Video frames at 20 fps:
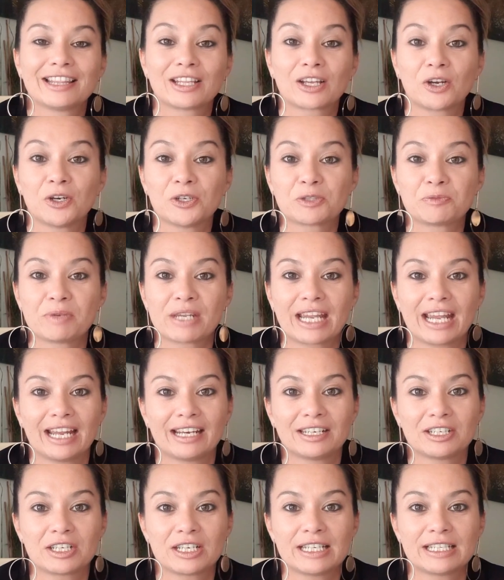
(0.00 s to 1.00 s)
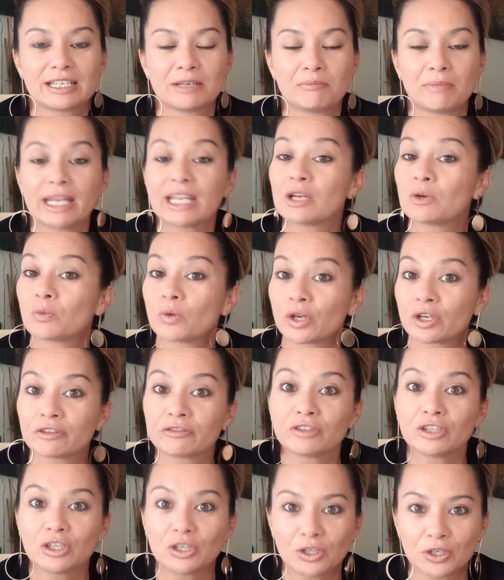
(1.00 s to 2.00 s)
the cosmic energies and make it work
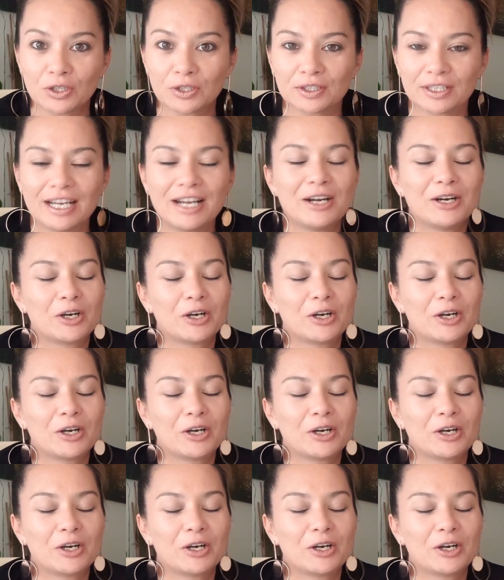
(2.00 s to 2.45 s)
for you.